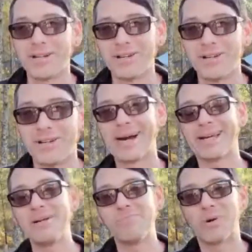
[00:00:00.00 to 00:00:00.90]
They got to
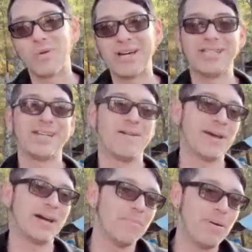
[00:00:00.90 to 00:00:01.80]
keep their lights on. They
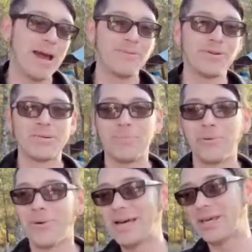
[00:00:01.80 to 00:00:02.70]
got to pay their
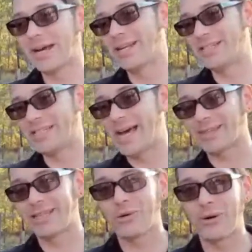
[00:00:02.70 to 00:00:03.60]
employee. They got to stock
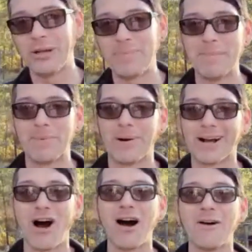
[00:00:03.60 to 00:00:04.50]
the toilet paper and
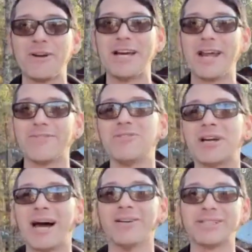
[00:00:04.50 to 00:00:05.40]
coffee and everything
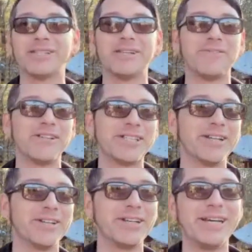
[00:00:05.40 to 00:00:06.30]
else in the
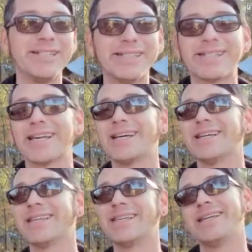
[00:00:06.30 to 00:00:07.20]
facilities.
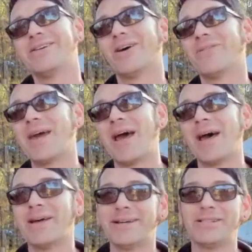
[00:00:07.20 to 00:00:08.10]

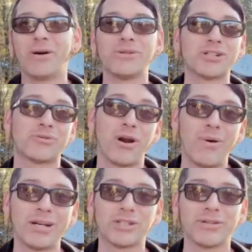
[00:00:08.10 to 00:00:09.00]
It don't just grow
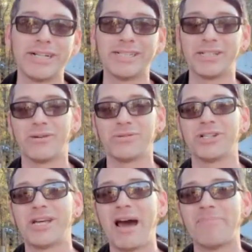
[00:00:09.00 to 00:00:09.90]
on trees. It don't
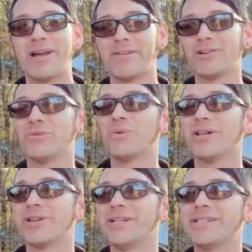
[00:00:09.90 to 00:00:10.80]
just happen out of
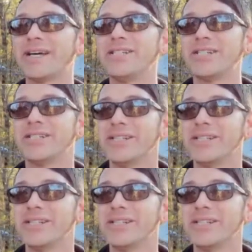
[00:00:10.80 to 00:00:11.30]
goodwill and intentions.